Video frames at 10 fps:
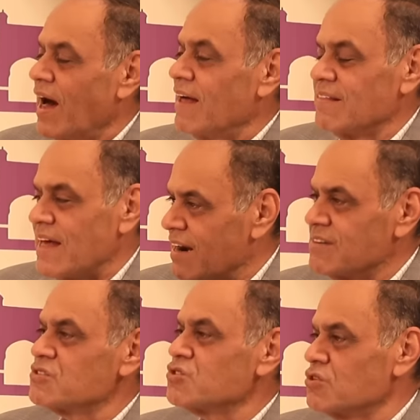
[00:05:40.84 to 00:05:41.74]
I think that
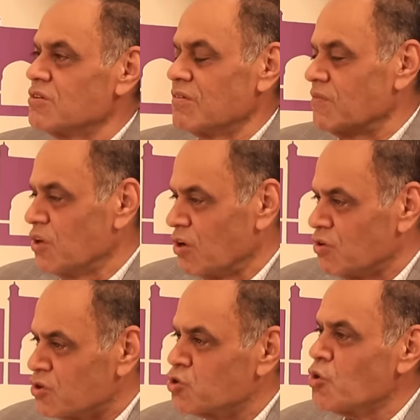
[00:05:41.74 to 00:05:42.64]
is, you know,
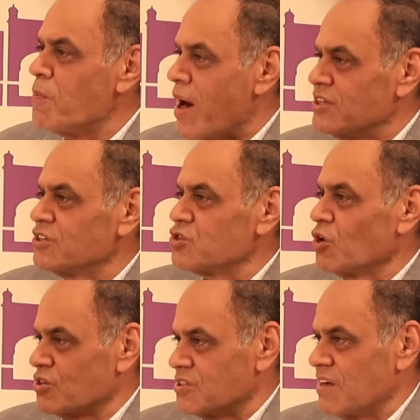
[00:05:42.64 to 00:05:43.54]
the true magic
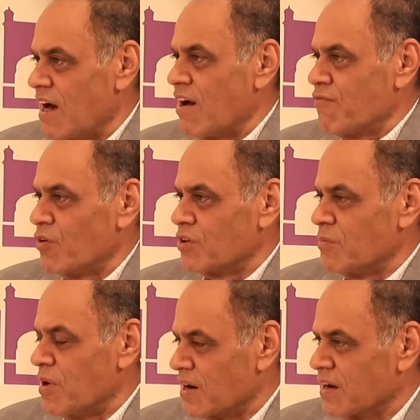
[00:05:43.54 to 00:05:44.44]
sauce I have found in
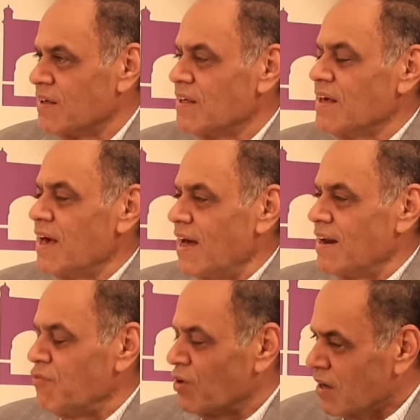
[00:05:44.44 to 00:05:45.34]
the market.
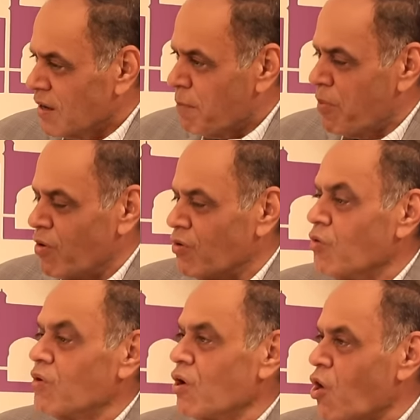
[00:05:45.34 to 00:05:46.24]
And if you can compound
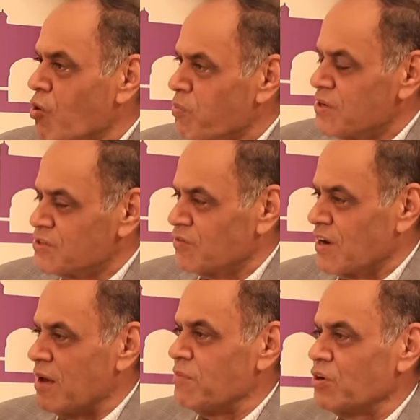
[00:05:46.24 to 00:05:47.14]
over long periods of
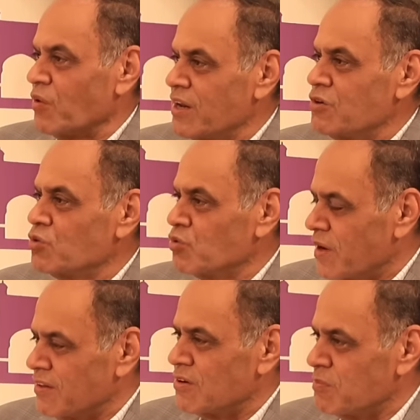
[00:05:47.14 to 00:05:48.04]
time at
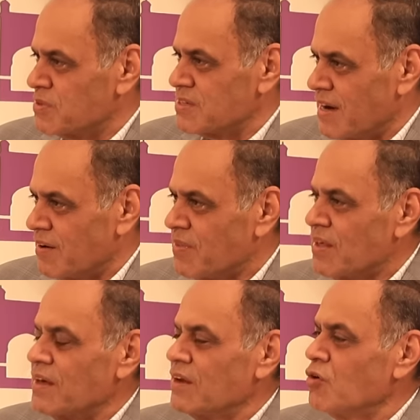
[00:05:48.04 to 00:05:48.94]
22-23%,
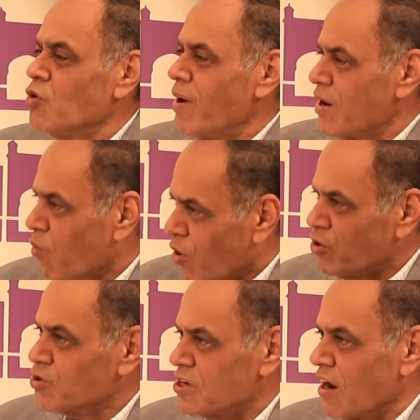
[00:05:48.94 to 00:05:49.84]
no matter
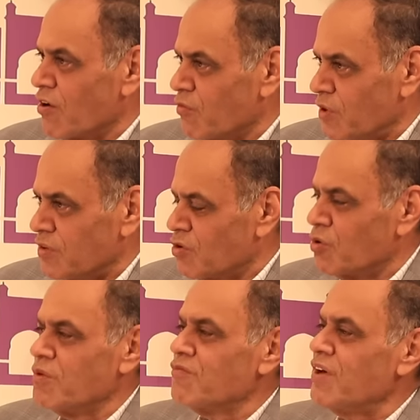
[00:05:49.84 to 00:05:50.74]
what you start off with, you
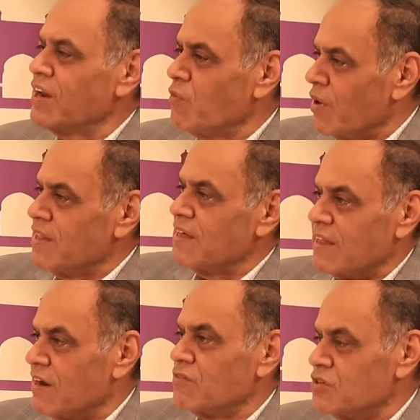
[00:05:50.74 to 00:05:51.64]
will be very wealthy at
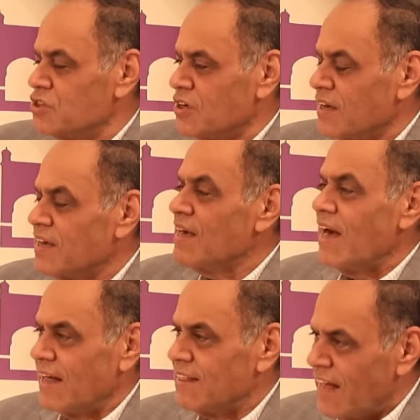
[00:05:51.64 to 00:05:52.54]
the end of the journey.
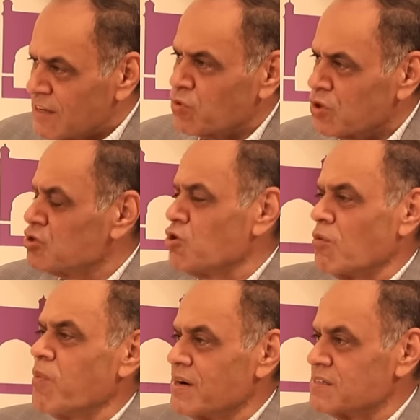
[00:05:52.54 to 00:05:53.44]
And that's what the
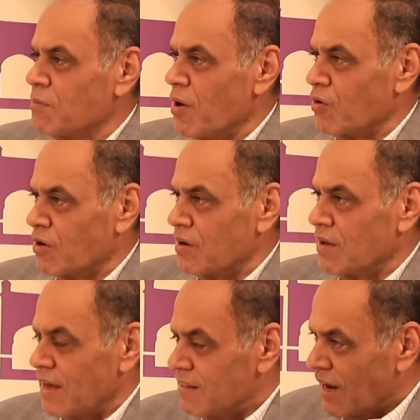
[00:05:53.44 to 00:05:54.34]
stock market is about.
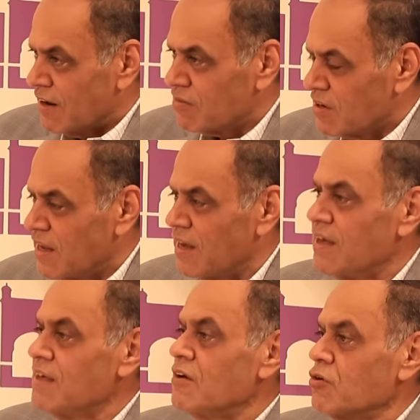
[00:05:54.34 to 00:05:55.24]
At the end of the day,
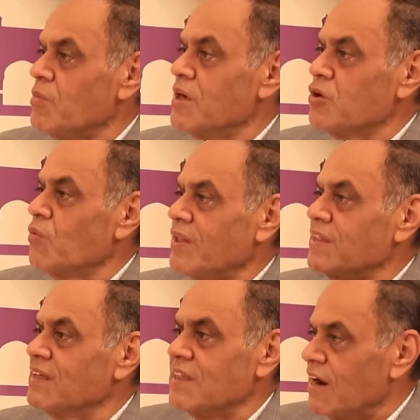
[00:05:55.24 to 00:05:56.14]
to make you
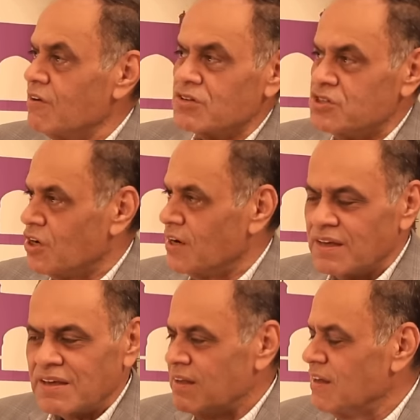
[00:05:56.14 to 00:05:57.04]
wealthy at the end of the
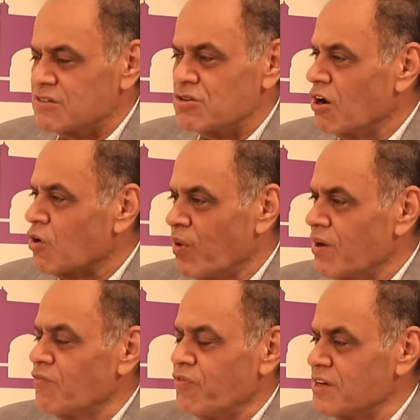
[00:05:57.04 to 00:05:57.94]
journey. It's not a
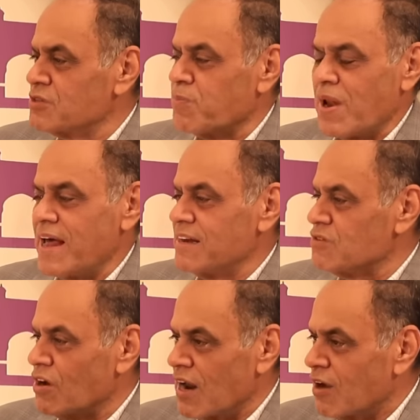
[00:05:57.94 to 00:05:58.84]
quick fix plan.
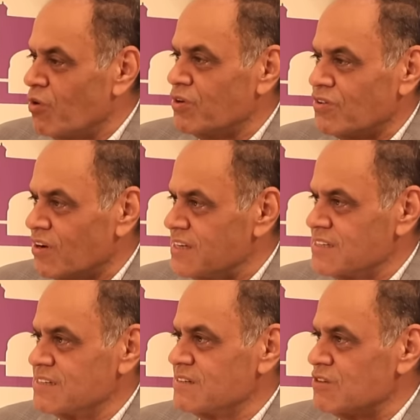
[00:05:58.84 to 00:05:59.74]
It's not like going to the races.